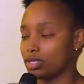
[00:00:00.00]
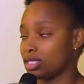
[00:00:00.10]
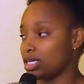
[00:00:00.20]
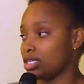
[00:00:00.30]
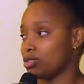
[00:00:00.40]

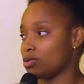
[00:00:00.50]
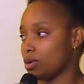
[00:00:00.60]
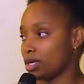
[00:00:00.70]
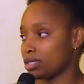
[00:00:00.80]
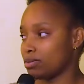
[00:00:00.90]
skin to
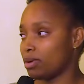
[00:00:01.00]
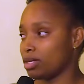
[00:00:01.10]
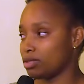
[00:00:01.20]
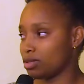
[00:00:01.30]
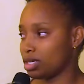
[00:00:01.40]

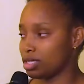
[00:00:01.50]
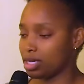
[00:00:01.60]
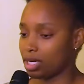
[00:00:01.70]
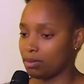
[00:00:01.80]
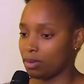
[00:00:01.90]
expand so that it
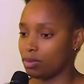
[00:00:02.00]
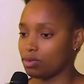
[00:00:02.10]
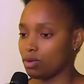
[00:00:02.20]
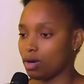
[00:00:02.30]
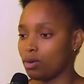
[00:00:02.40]
can be able
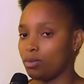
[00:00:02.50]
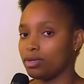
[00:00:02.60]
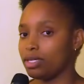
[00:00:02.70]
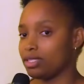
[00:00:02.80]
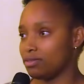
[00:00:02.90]
to
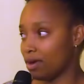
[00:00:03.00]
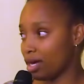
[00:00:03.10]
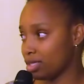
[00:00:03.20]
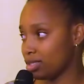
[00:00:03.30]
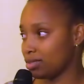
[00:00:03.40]
accommodate
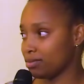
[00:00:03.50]
fat,